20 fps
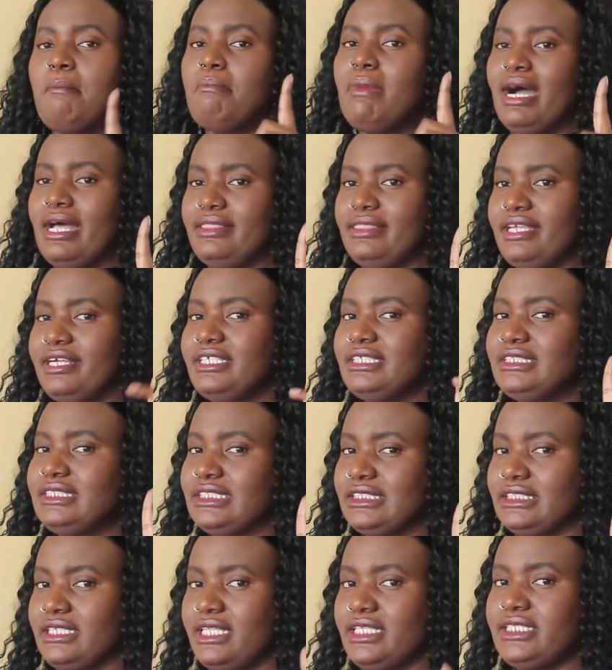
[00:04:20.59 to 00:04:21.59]
but there is
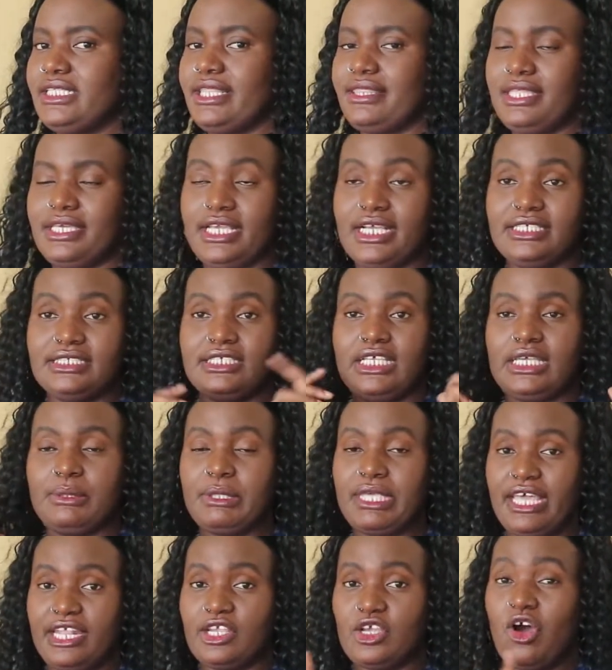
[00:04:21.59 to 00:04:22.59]
such a thing as
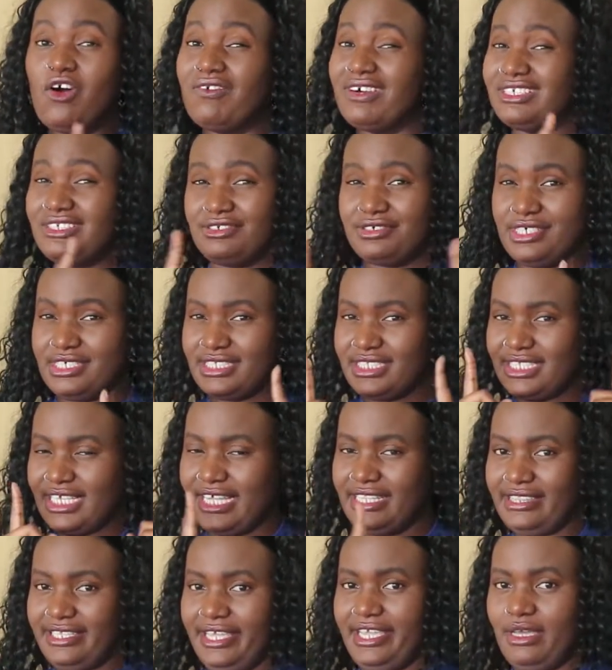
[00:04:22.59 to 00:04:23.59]
getting overdressed
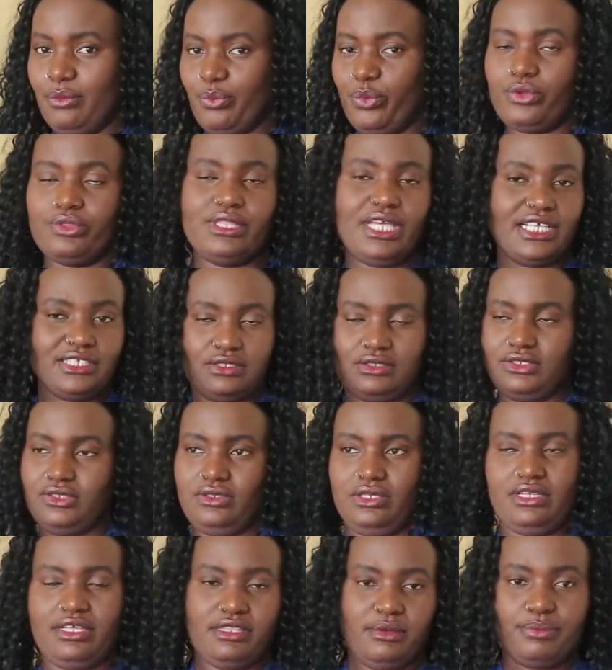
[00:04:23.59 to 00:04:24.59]
at the airport. That's
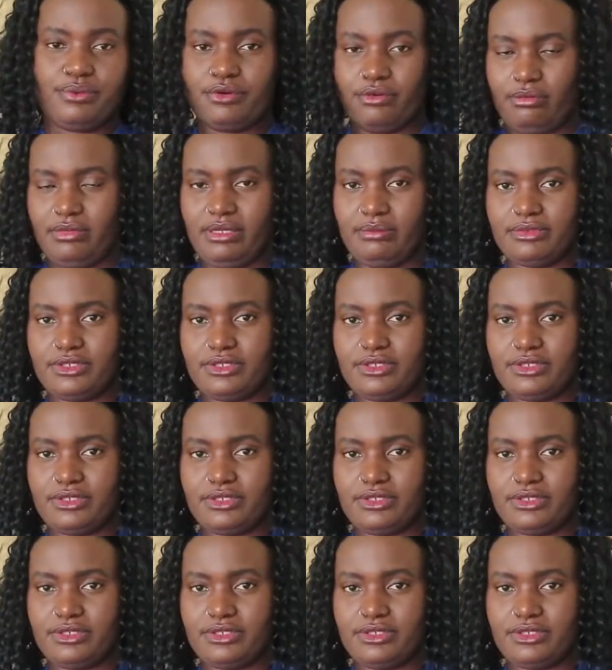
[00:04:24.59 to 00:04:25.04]
also another problem.